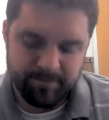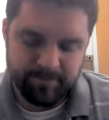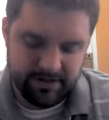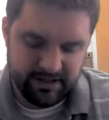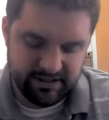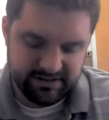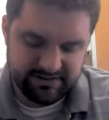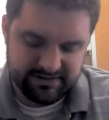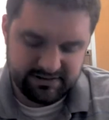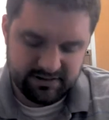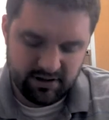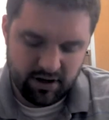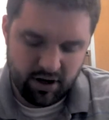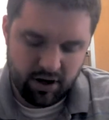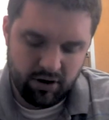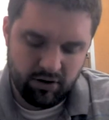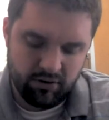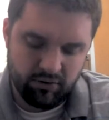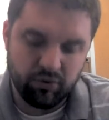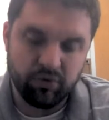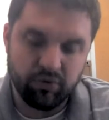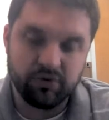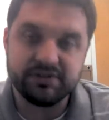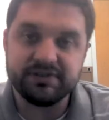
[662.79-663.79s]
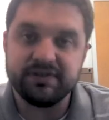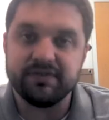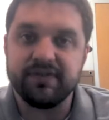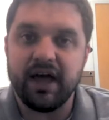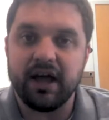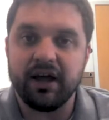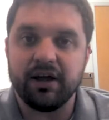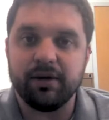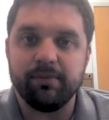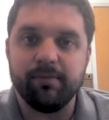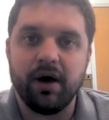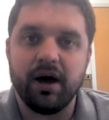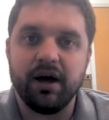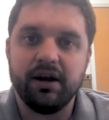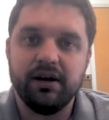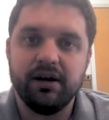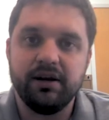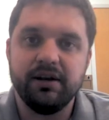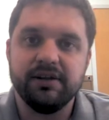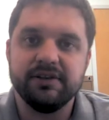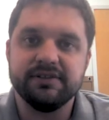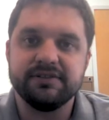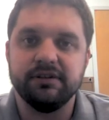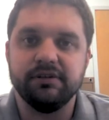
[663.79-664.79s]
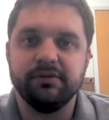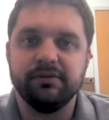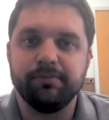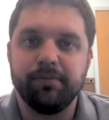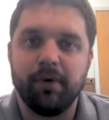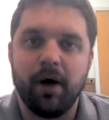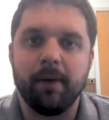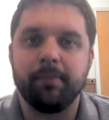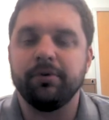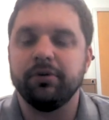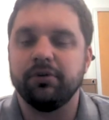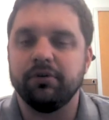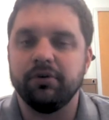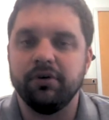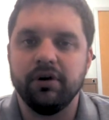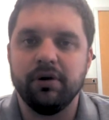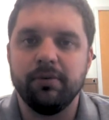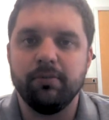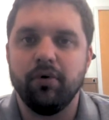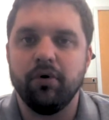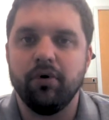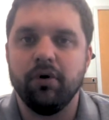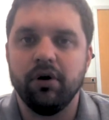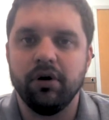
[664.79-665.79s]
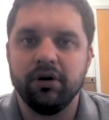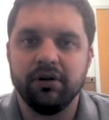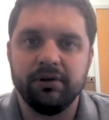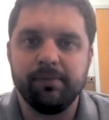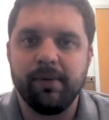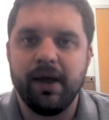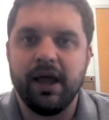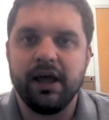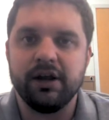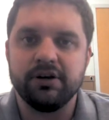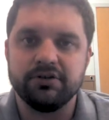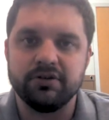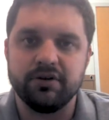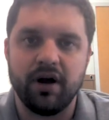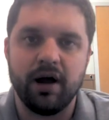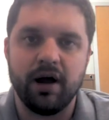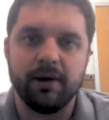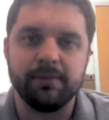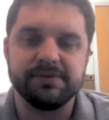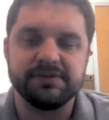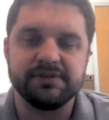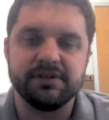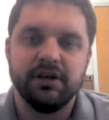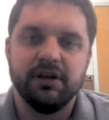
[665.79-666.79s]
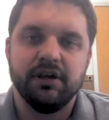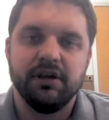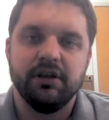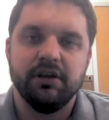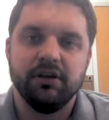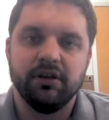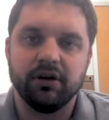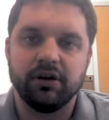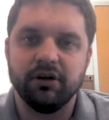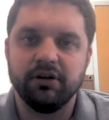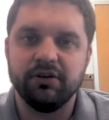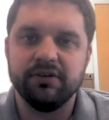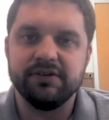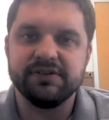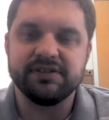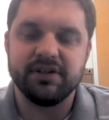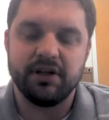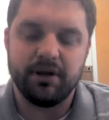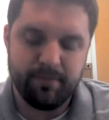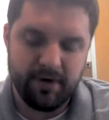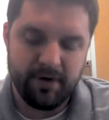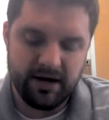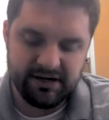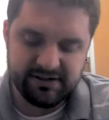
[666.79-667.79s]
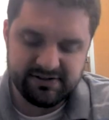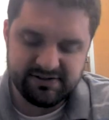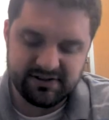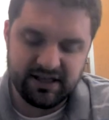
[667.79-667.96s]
And so, of course, if that commodity isn't popular anymore, demand drops, they're going to lose a lot of money.